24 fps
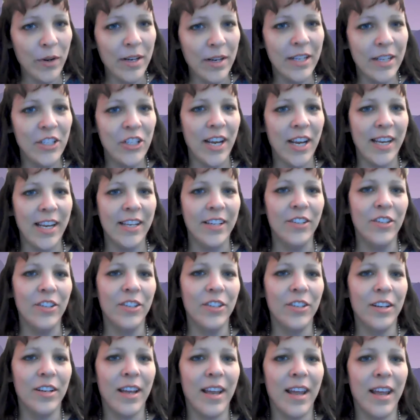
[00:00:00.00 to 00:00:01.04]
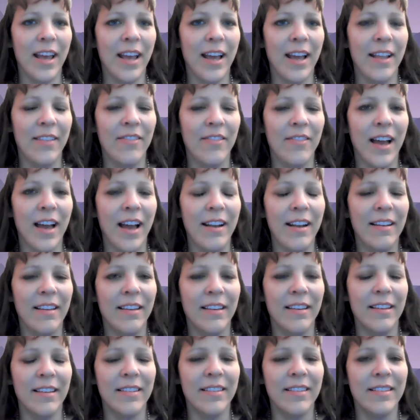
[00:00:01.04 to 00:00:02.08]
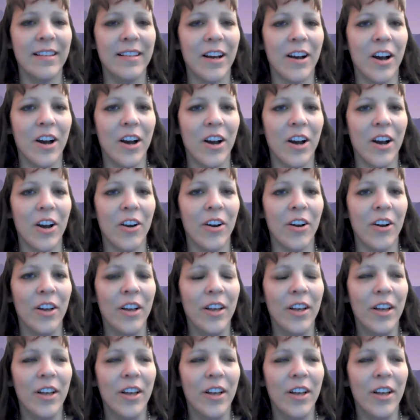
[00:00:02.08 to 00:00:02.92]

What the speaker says: change, and that is our